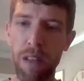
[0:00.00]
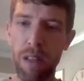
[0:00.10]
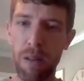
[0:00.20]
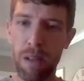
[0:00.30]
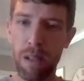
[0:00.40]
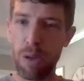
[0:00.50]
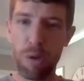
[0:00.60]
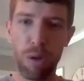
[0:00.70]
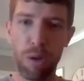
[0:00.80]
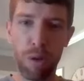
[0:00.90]
the,
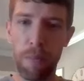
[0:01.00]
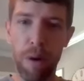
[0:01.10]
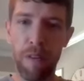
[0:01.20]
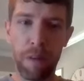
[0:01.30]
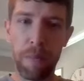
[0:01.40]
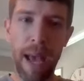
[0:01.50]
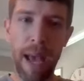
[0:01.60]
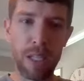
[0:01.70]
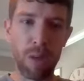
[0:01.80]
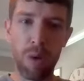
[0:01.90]
you throw the perfect
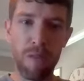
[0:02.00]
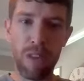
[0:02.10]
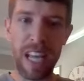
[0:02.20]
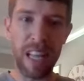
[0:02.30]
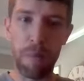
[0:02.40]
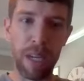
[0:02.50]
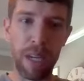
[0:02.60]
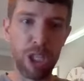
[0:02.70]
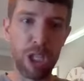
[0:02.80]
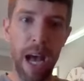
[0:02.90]
pass, or what if you hit the big
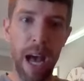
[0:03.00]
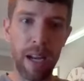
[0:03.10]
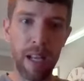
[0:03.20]
shot?